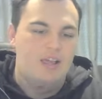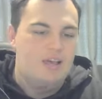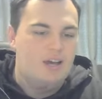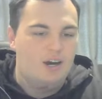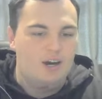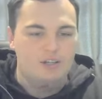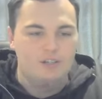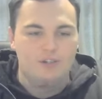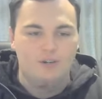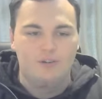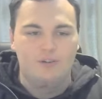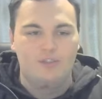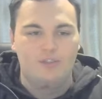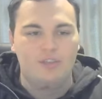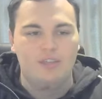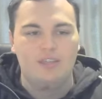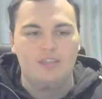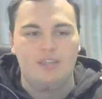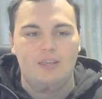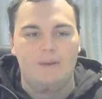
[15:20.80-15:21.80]
I don't
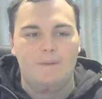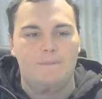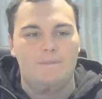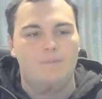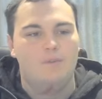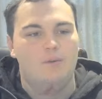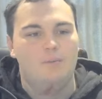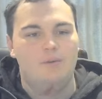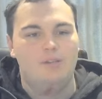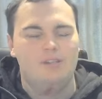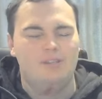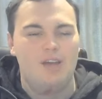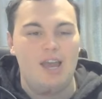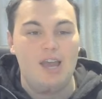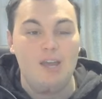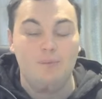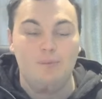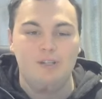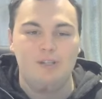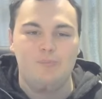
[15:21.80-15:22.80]
think I mean, it's
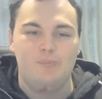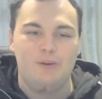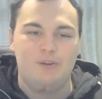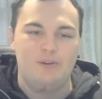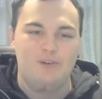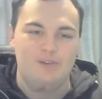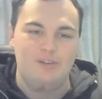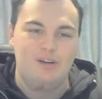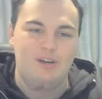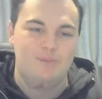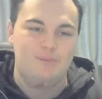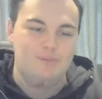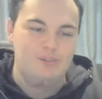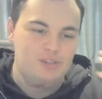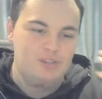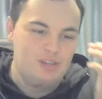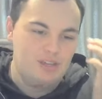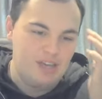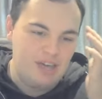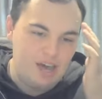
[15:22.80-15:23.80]
eight wins by knockout, man.
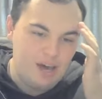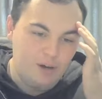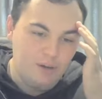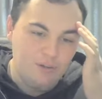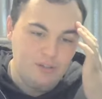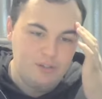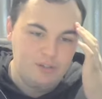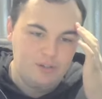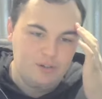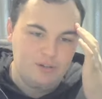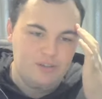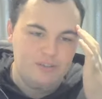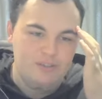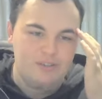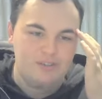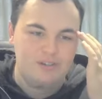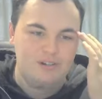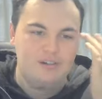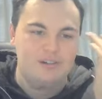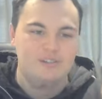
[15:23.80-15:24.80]
How is he knocking these
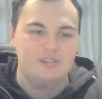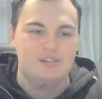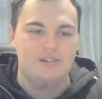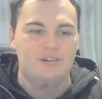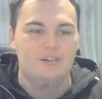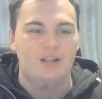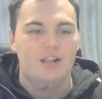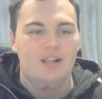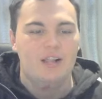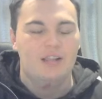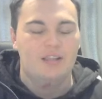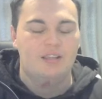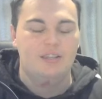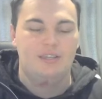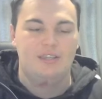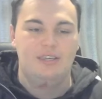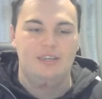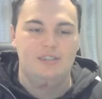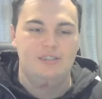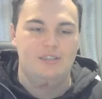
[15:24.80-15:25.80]
guys out?
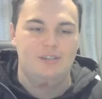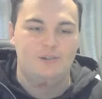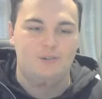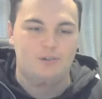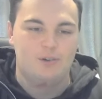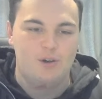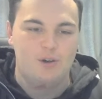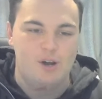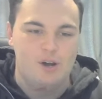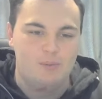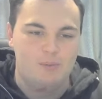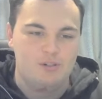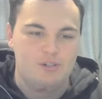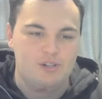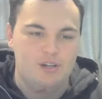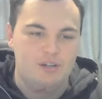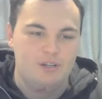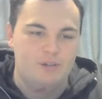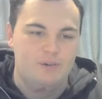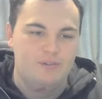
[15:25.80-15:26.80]
Like, yes, he caught Kaya
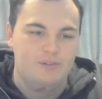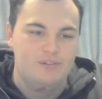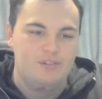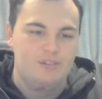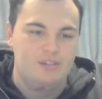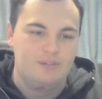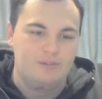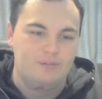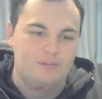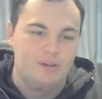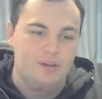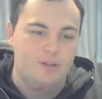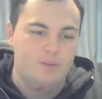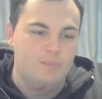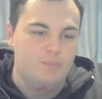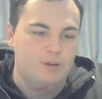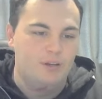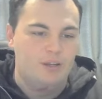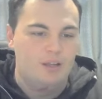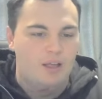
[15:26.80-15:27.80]
Machado in the second round,
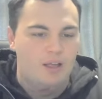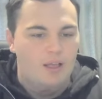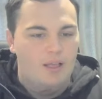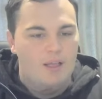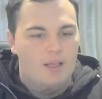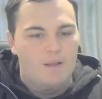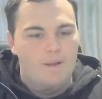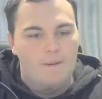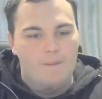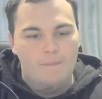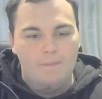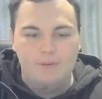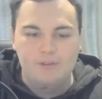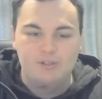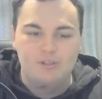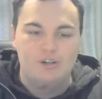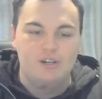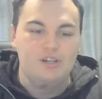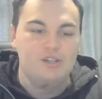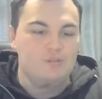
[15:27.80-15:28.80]
but this
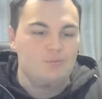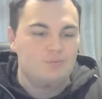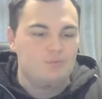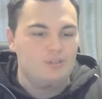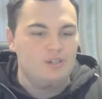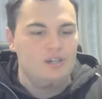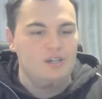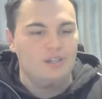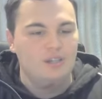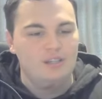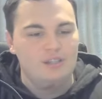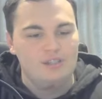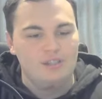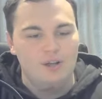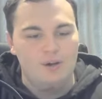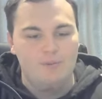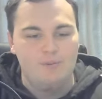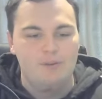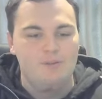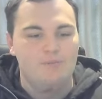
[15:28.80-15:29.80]
guy is really
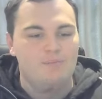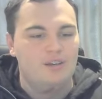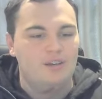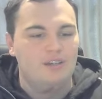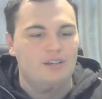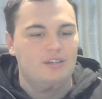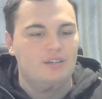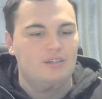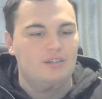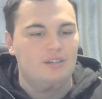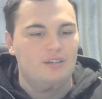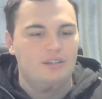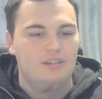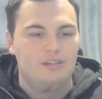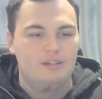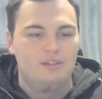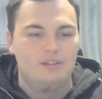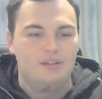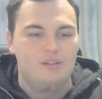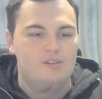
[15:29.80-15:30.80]
sloppy, man. Like,
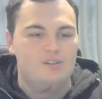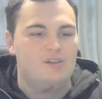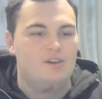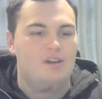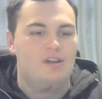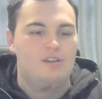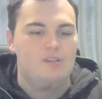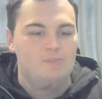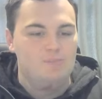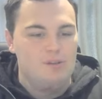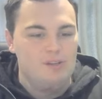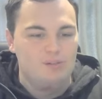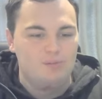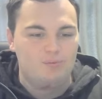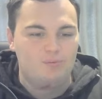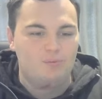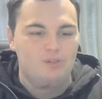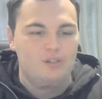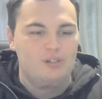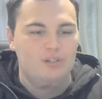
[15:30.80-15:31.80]
and he's been a
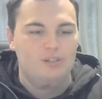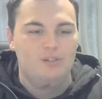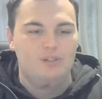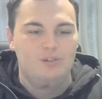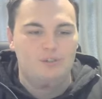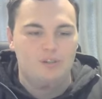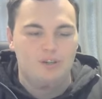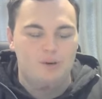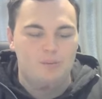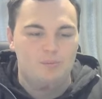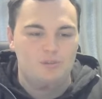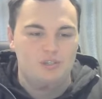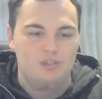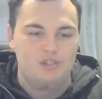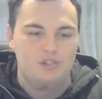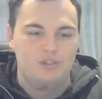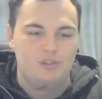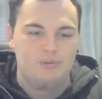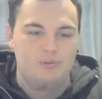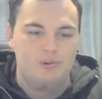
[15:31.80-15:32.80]
really good
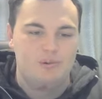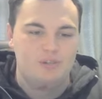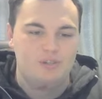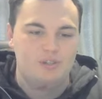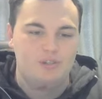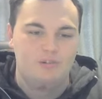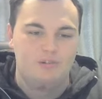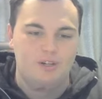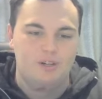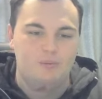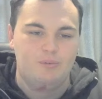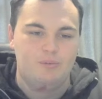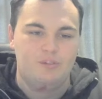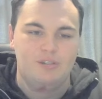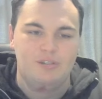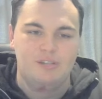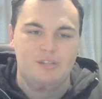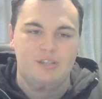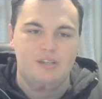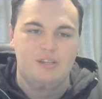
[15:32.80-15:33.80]
competition throughout his career, which is